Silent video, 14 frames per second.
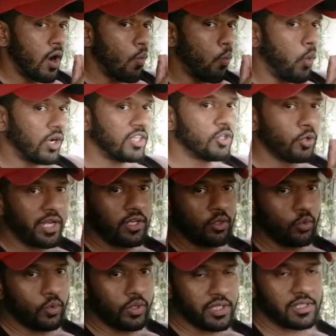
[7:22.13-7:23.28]
what you can
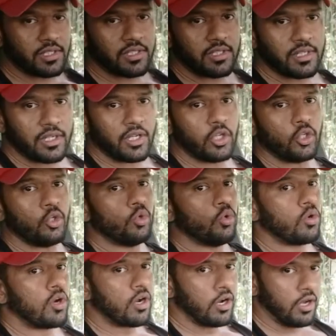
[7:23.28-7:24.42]
do is you
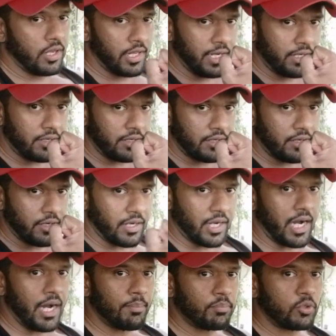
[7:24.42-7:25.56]
curl it
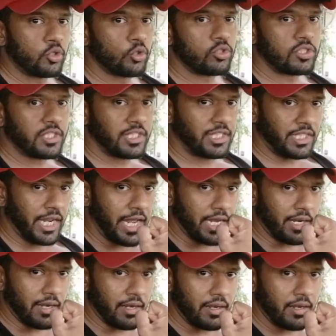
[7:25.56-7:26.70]
up to
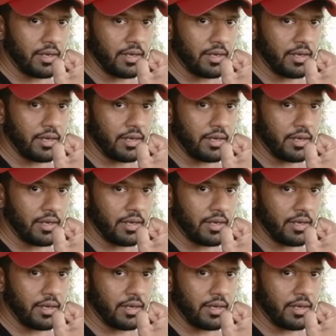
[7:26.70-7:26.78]
10